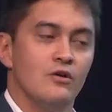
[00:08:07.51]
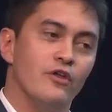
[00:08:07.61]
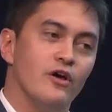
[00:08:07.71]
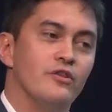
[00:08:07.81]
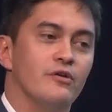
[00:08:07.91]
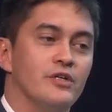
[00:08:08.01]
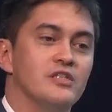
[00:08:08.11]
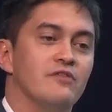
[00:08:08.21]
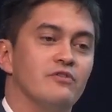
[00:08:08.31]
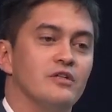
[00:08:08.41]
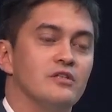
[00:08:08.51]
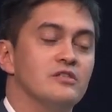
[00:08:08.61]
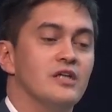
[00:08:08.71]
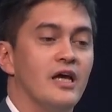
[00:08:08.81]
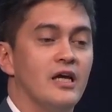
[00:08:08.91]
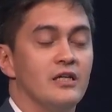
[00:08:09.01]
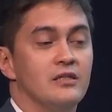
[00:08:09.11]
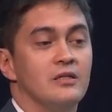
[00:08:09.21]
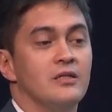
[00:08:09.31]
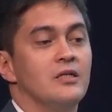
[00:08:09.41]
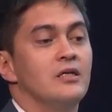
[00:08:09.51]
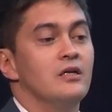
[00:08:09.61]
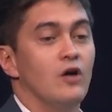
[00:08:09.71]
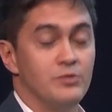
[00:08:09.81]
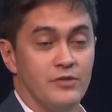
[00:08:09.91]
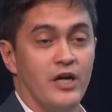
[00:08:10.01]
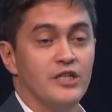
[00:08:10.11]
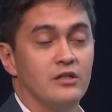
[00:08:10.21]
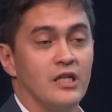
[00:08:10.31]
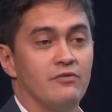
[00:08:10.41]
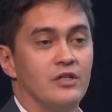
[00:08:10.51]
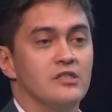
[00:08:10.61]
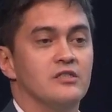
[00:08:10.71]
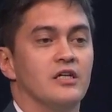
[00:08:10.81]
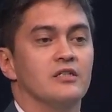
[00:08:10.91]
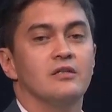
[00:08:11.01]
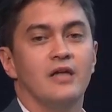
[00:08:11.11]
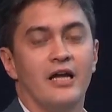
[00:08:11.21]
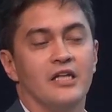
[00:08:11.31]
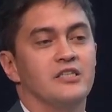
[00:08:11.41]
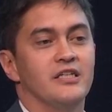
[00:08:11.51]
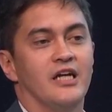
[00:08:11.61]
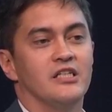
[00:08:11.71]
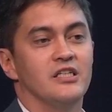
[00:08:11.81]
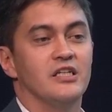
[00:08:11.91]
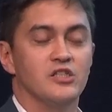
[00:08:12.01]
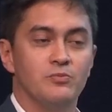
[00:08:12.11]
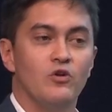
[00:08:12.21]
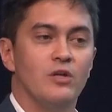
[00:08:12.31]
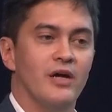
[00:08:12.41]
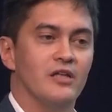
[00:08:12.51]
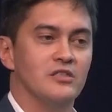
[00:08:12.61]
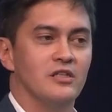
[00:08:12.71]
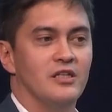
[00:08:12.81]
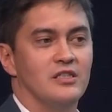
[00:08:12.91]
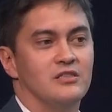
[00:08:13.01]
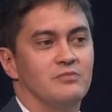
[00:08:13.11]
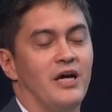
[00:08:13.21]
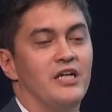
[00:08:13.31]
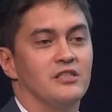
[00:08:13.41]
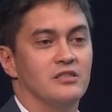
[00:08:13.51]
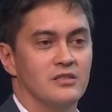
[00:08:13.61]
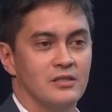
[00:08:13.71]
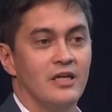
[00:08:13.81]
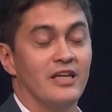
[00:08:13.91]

Though there is evidence and observational evidence that adding THC in small amounts to these patients